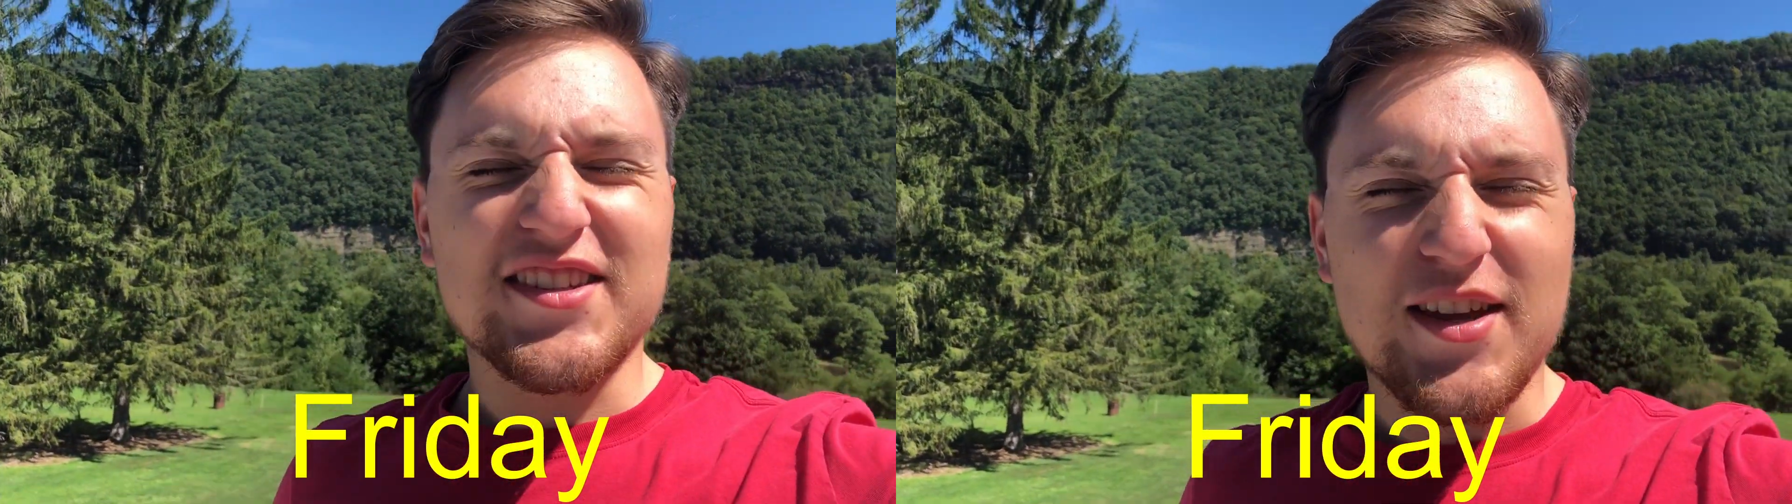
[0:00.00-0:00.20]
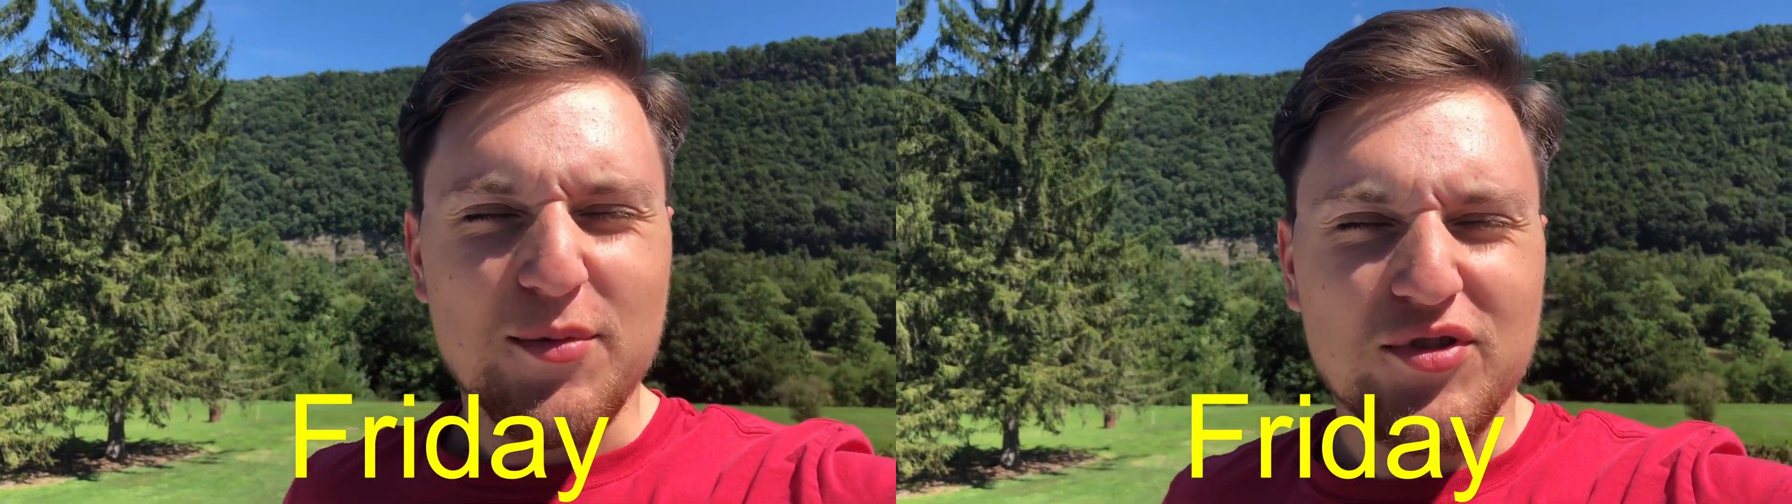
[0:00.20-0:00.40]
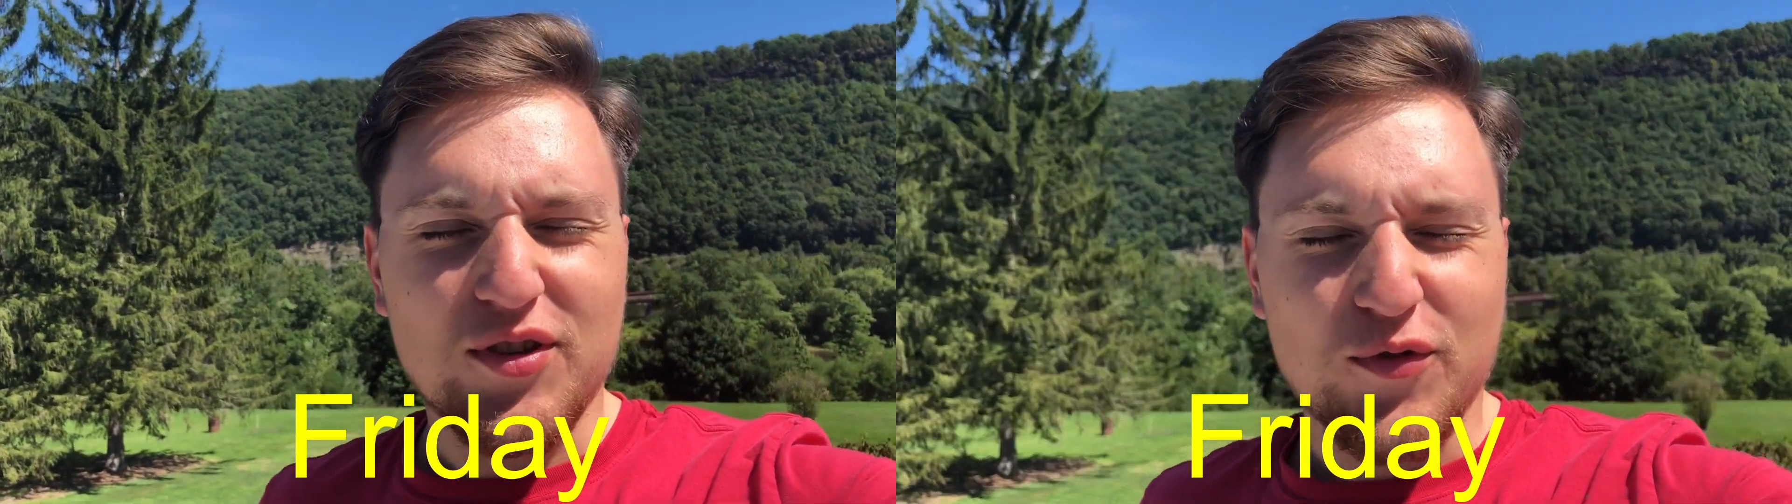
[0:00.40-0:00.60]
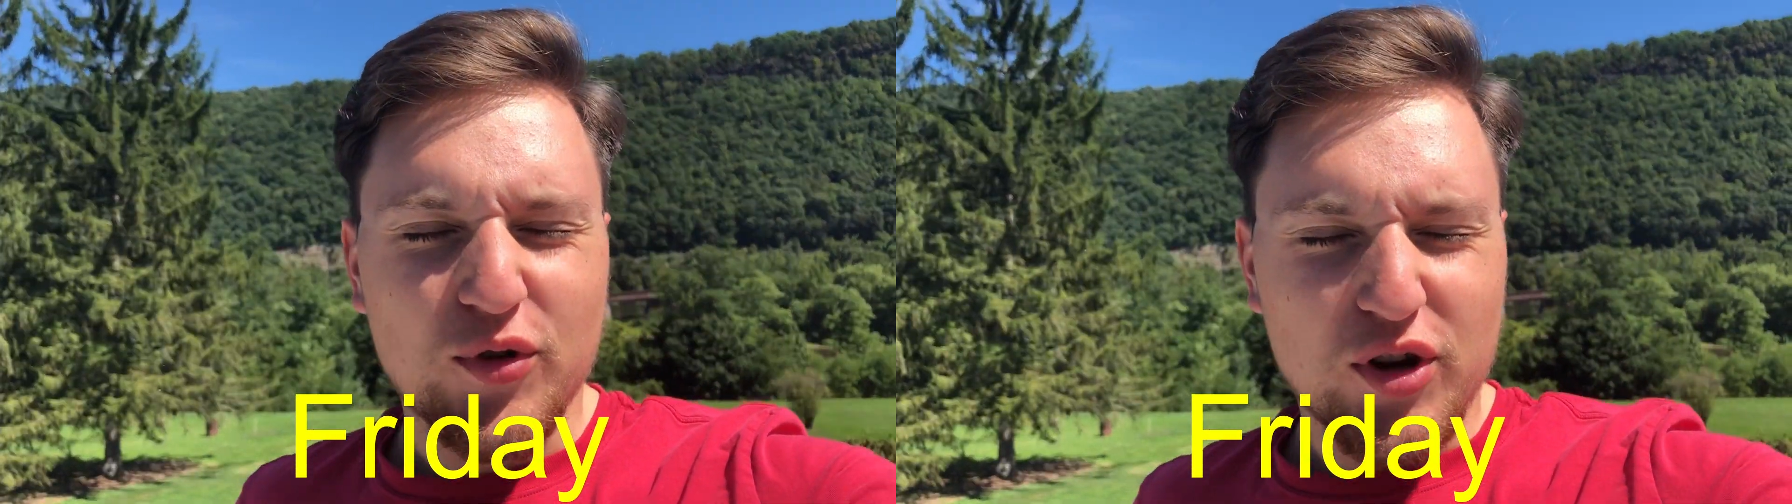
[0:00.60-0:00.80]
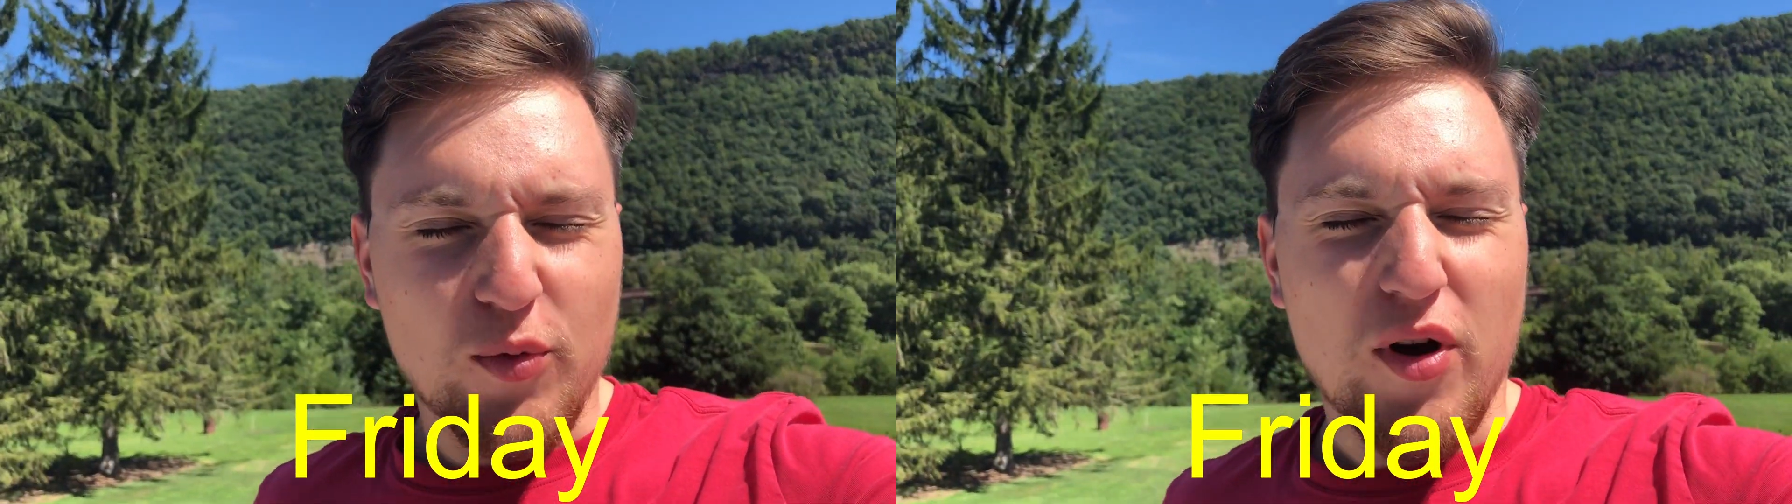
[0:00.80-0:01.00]

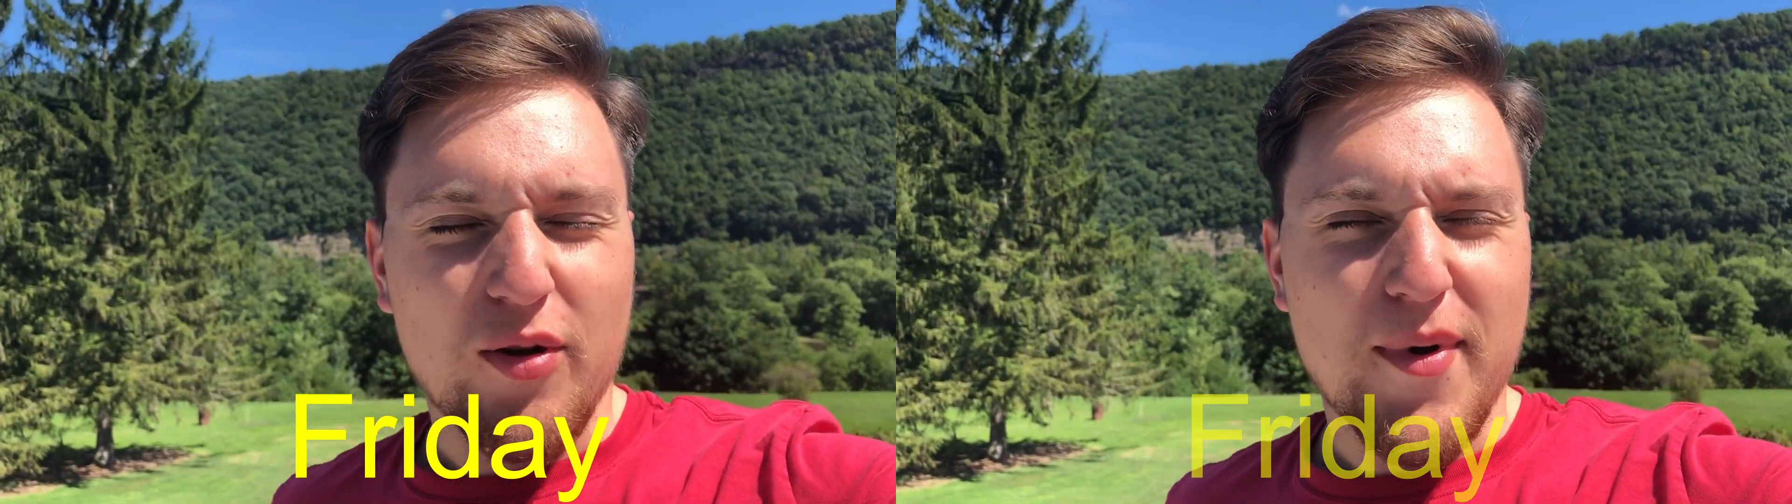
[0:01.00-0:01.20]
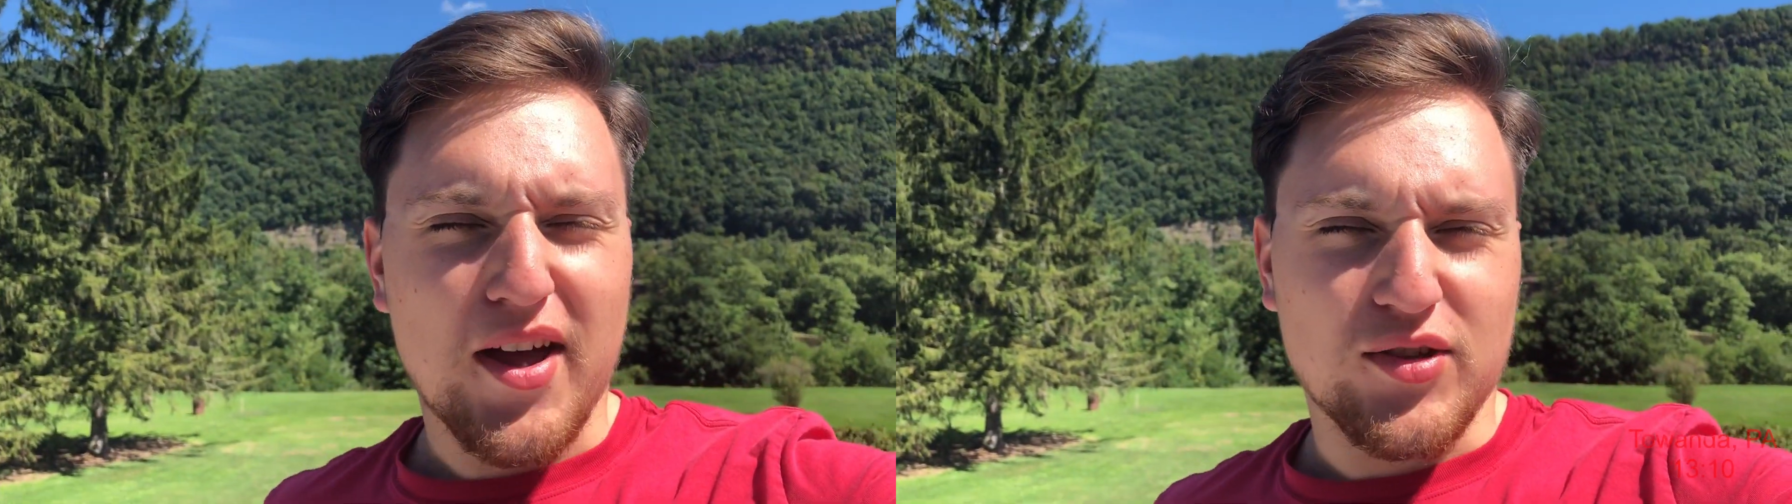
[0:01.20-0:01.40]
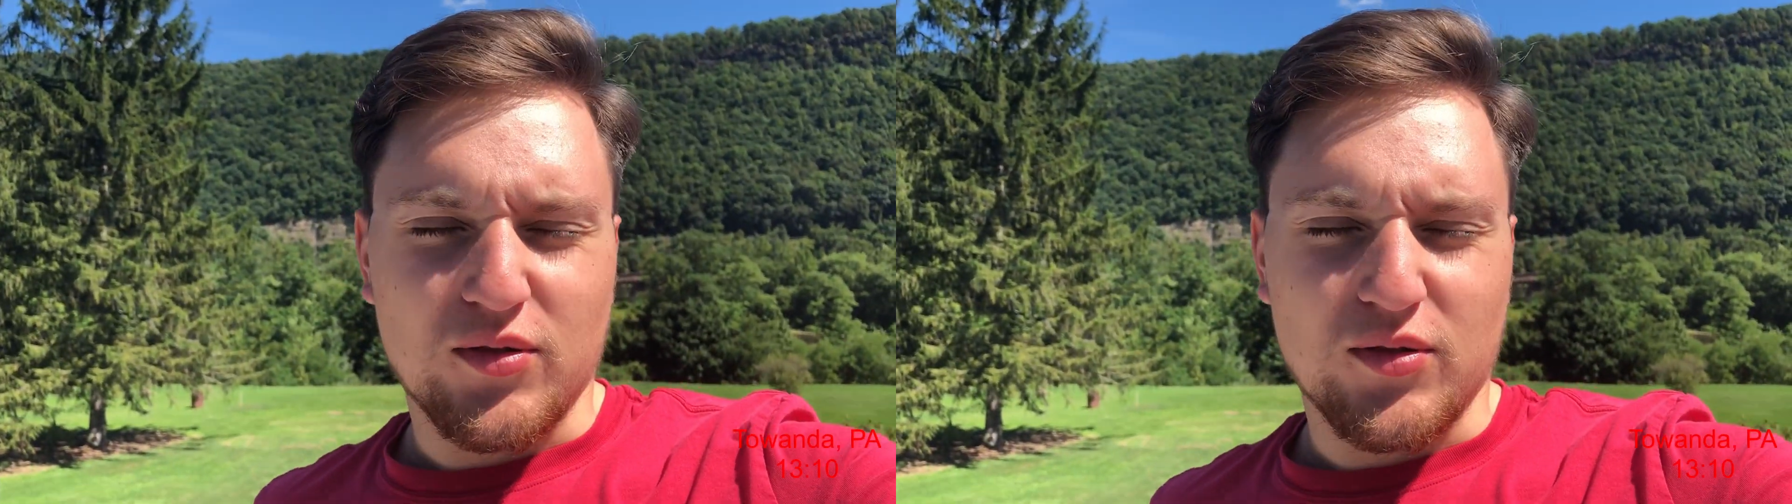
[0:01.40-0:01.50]
MLG4 here. Welcome back